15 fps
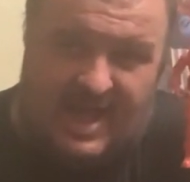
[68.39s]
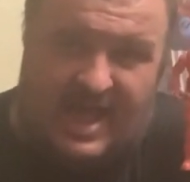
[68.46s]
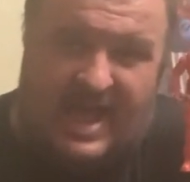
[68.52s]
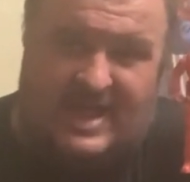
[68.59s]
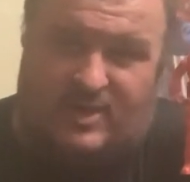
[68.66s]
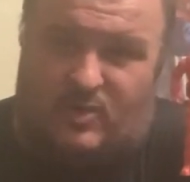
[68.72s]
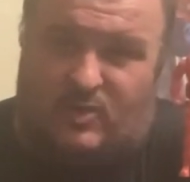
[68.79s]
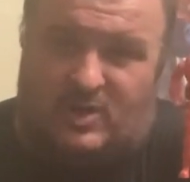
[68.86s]

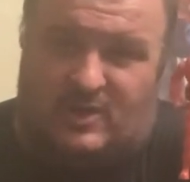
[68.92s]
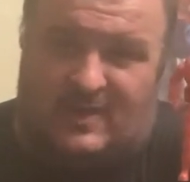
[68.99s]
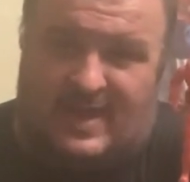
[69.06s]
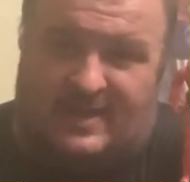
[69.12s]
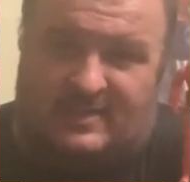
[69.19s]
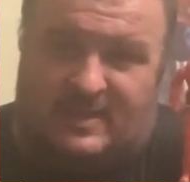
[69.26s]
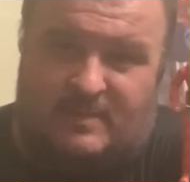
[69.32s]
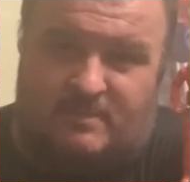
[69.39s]
I don't
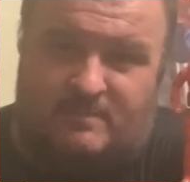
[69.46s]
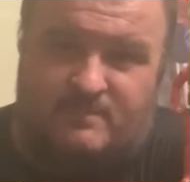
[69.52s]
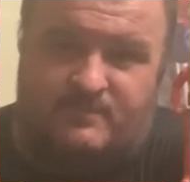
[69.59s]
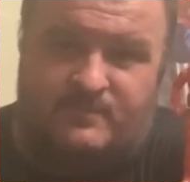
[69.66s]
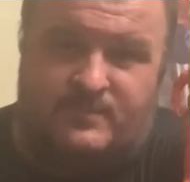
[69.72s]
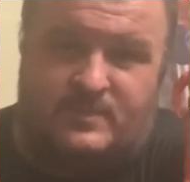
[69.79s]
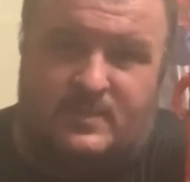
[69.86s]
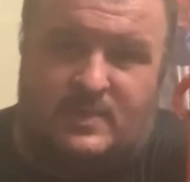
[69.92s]
collect them.
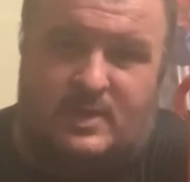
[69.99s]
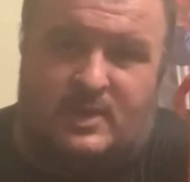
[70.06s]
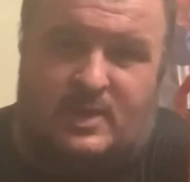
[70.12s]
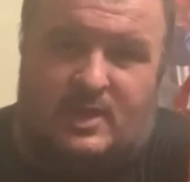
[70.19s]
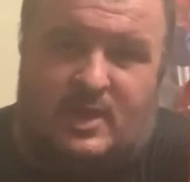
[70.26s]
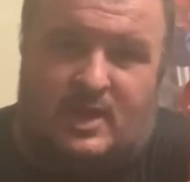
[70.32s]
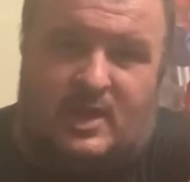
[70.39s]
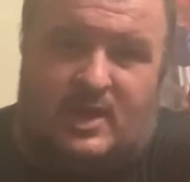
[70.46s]

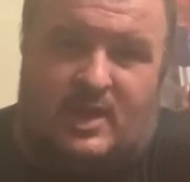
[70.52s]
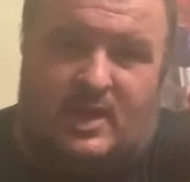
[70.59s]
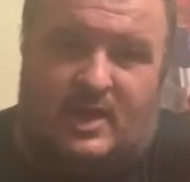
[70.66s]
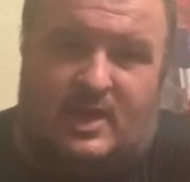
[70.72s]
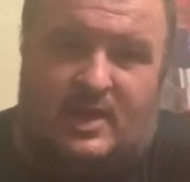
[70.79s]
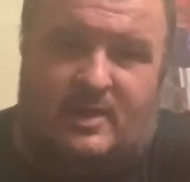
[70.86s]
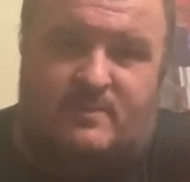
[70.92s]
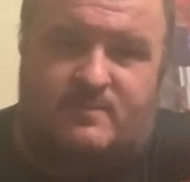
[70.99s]

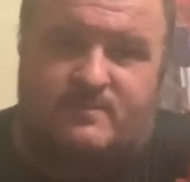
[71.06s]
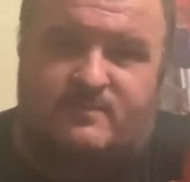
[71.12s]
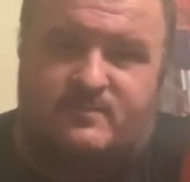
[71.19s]
But